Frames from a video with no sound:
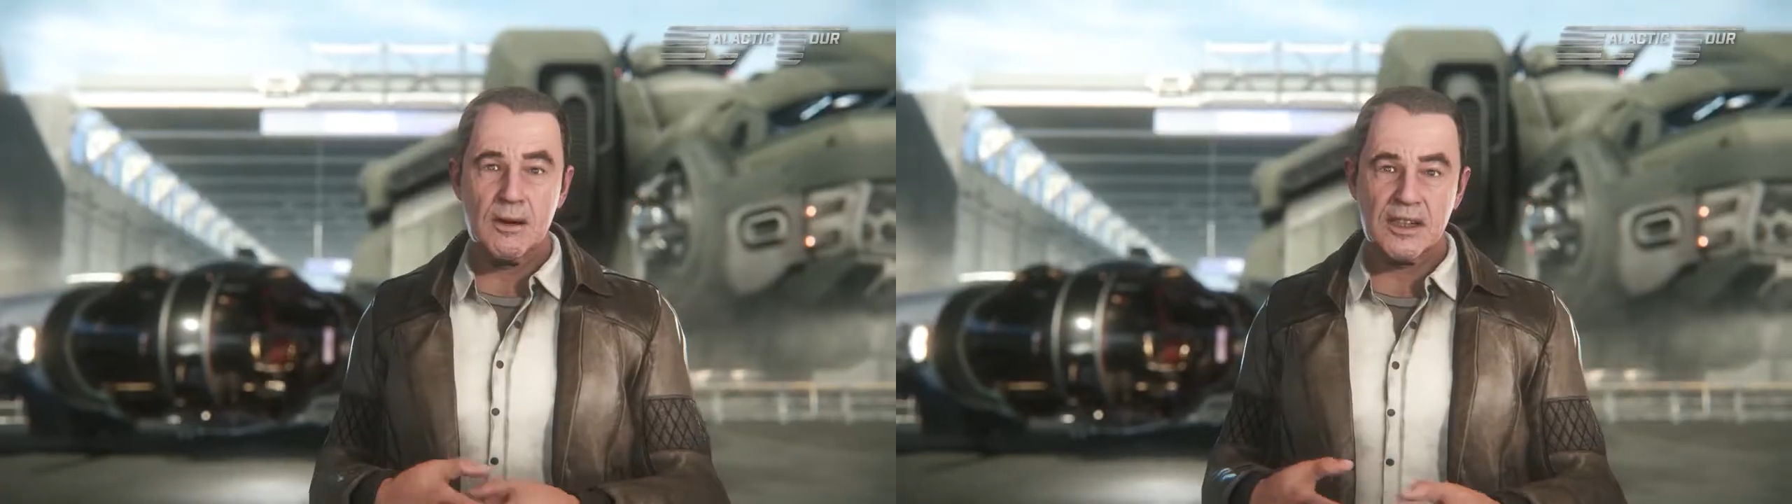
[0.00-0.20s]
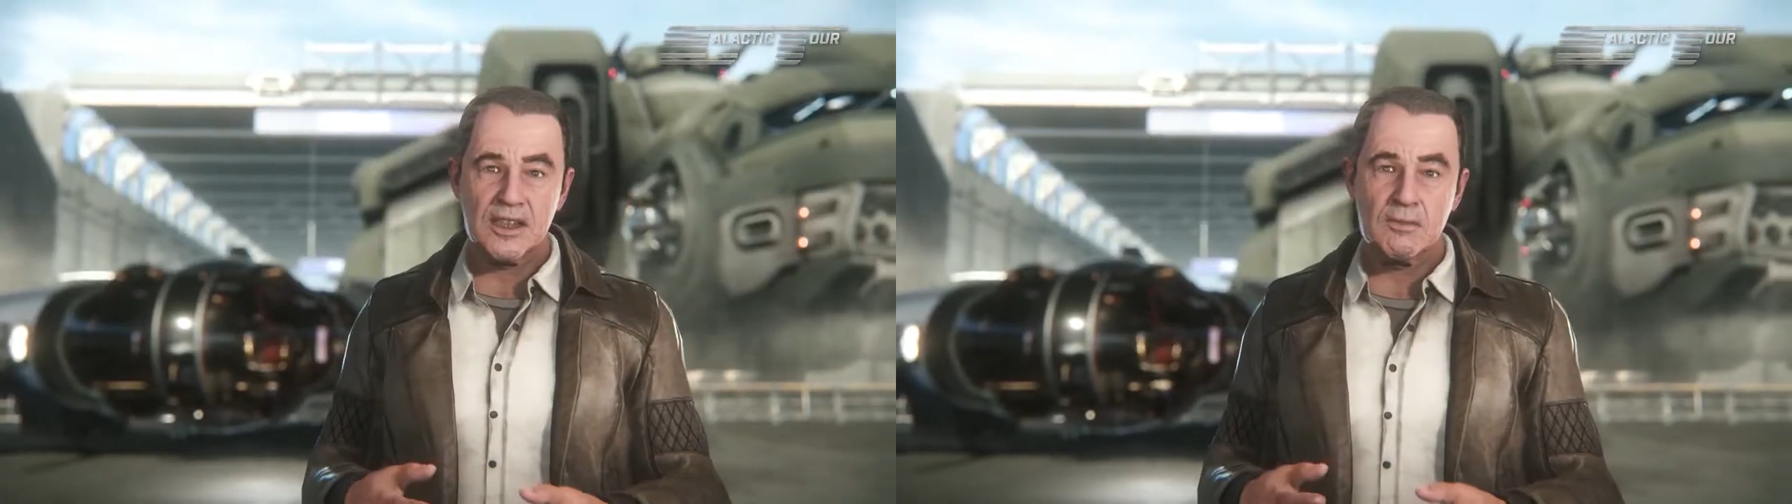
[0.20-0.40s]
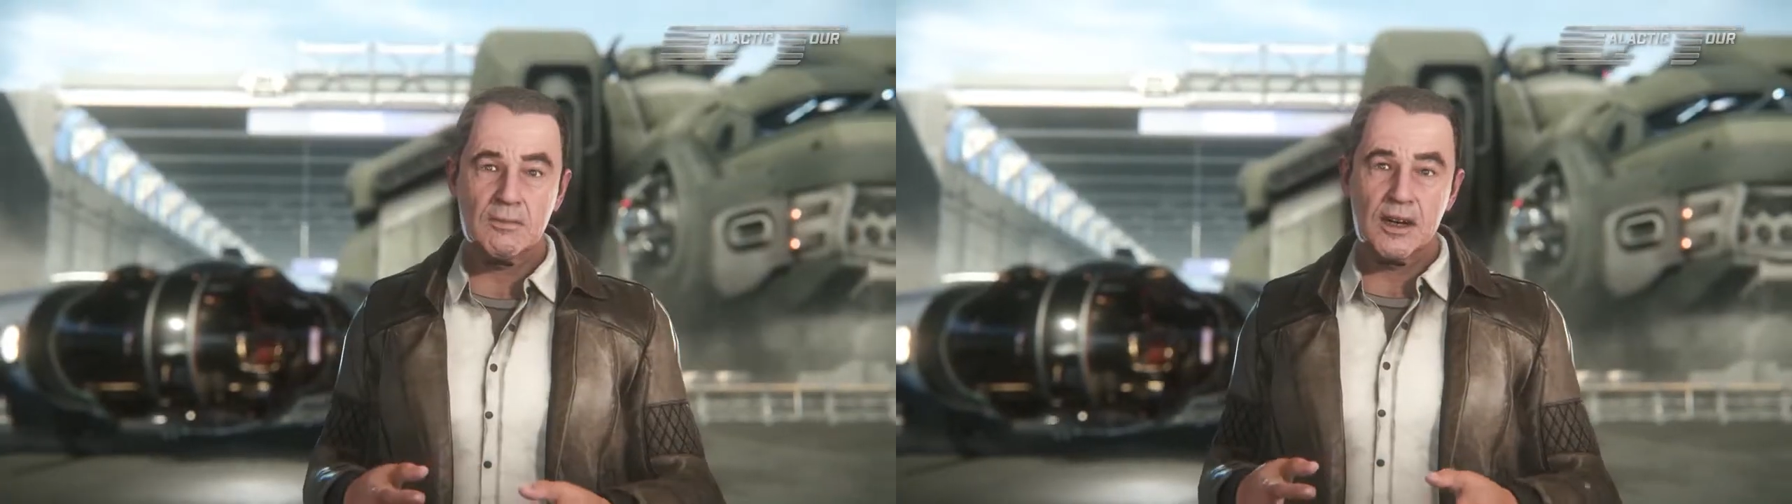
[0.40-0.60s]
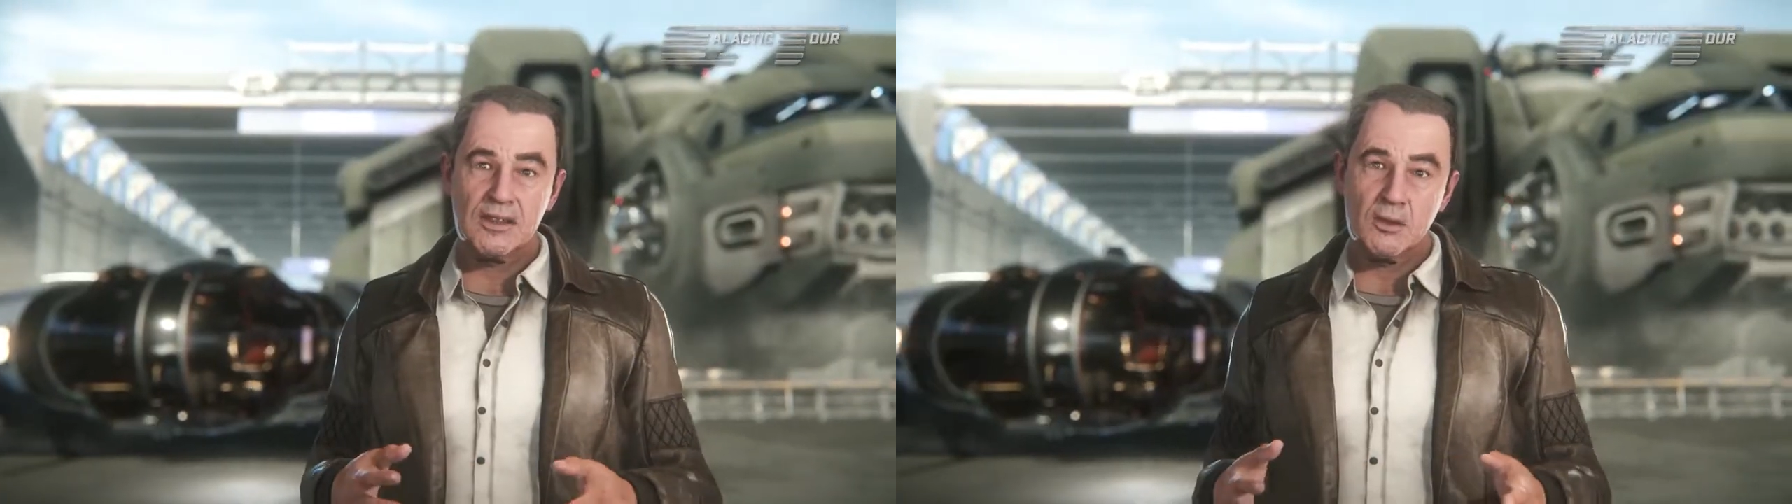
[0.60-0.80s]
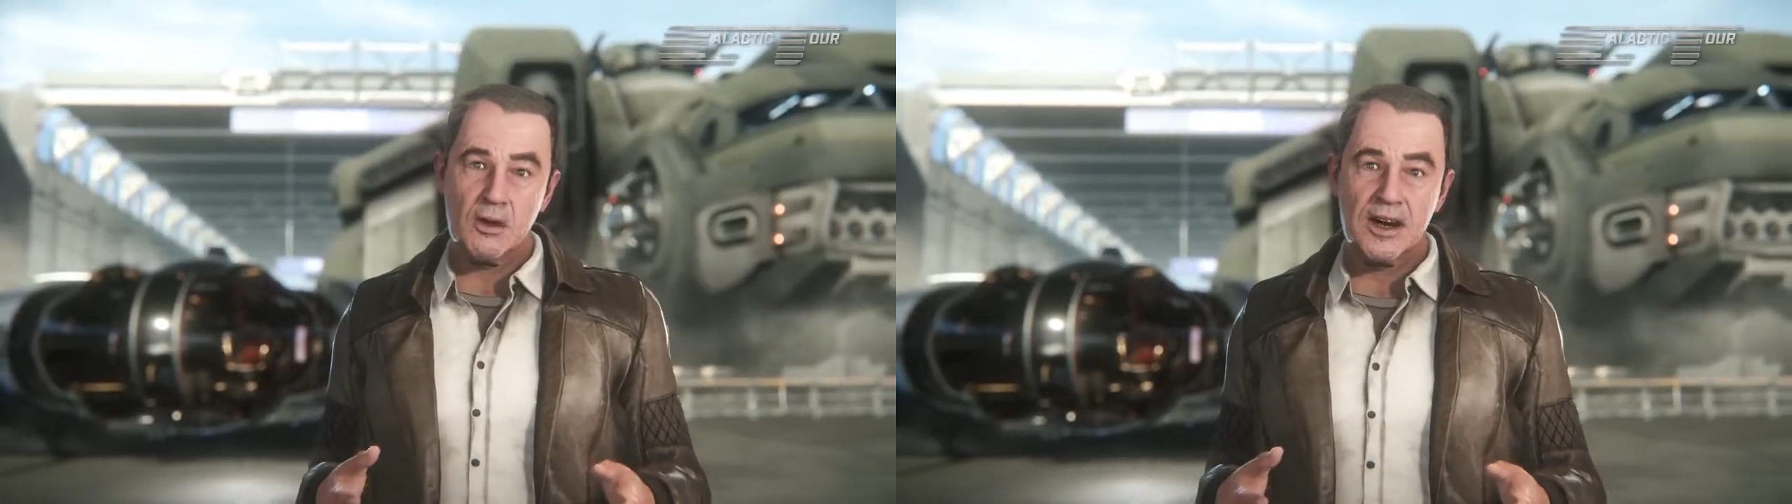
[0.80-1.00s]
MISC,
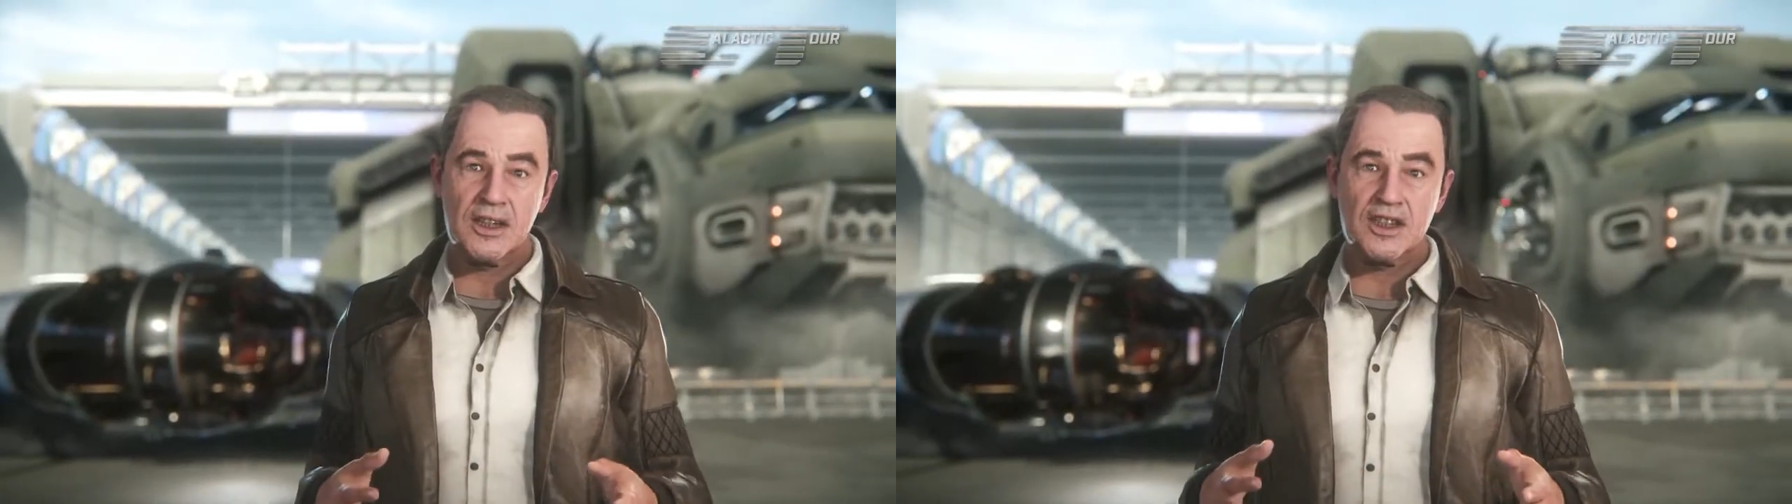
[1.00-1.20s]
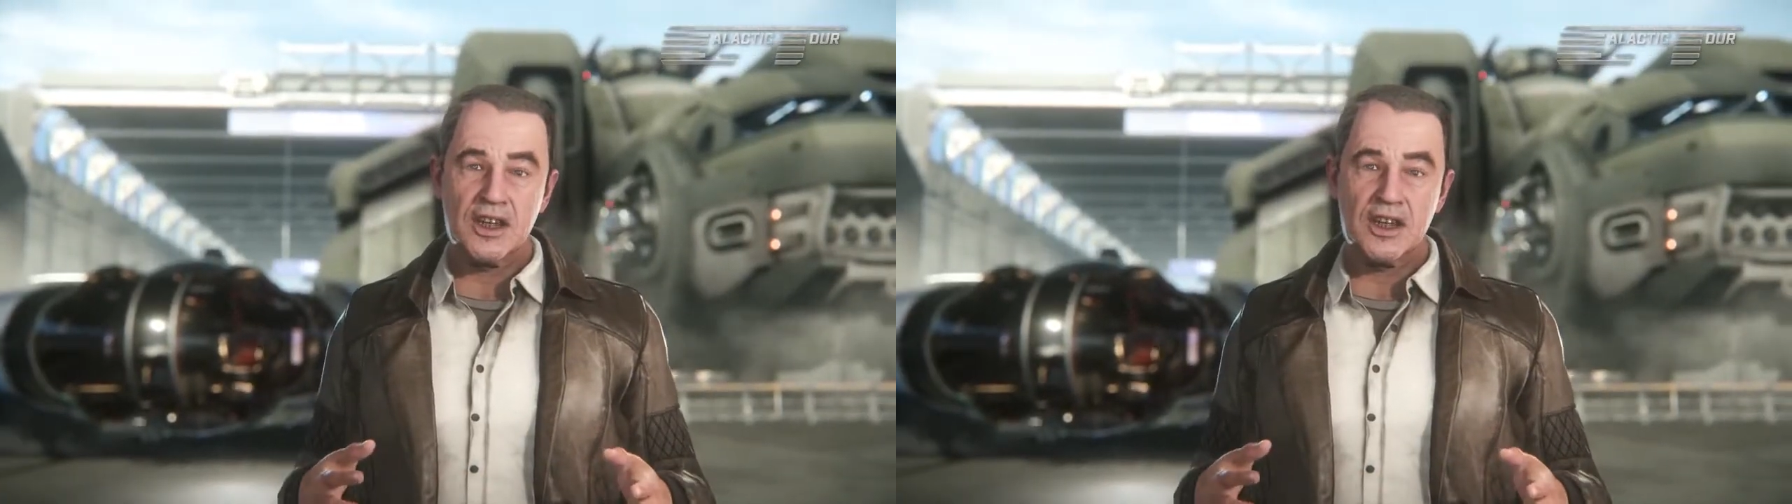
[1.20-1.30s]
like the way its